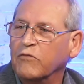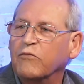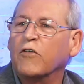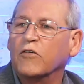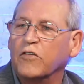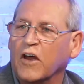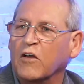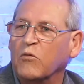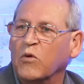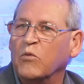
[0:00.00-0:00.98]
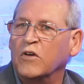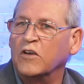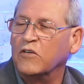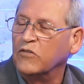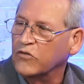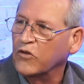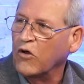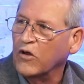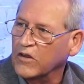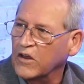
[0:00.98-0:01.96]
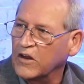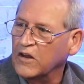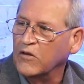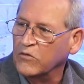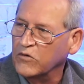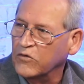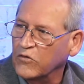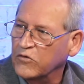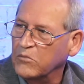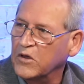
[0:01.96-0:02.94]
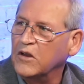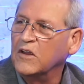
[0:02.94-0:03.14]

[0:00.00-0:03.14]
First thing, when did you start getting on social media,